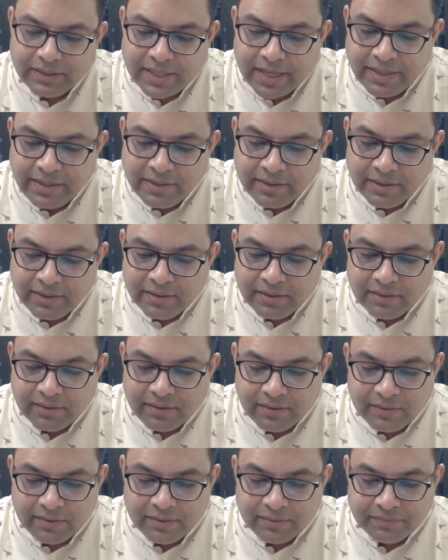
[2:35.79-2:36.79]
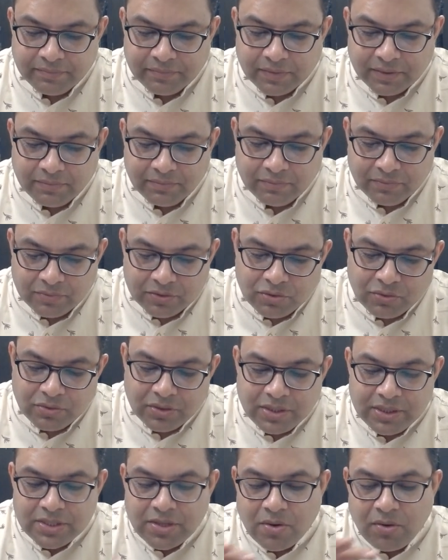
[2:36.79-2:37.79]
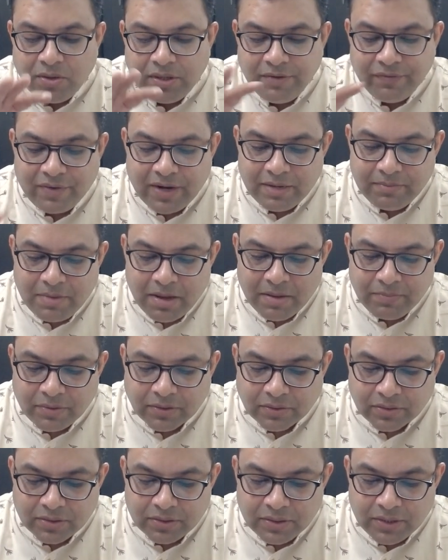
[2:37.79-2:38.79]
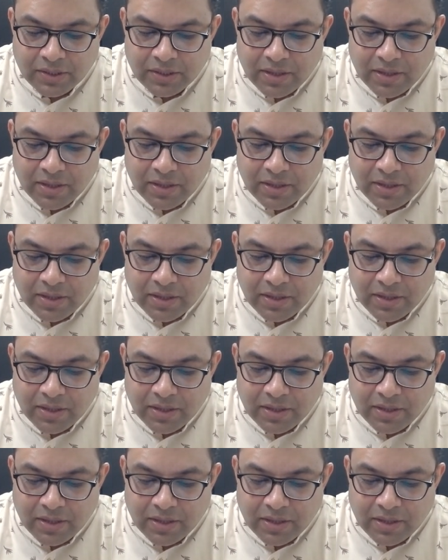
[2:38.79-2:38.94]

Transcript: Then, so these are all defined by birth.